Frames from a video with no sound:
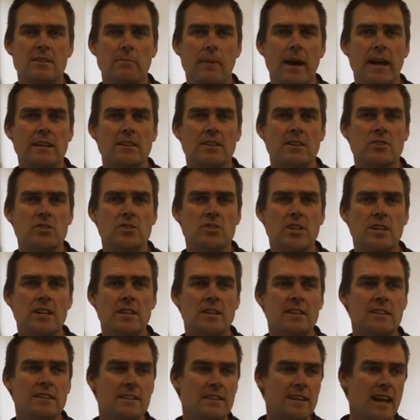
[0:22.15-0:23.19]
the maintenance shed
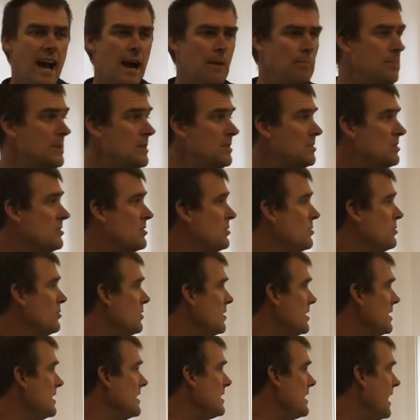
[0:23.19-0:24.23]
and up
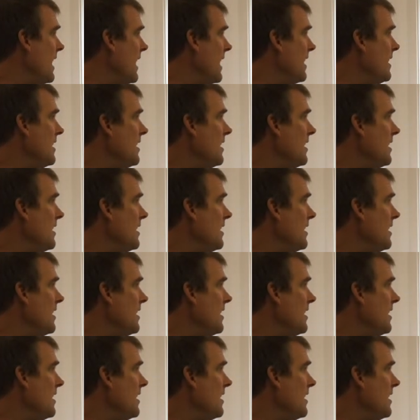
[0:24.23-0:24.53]
into the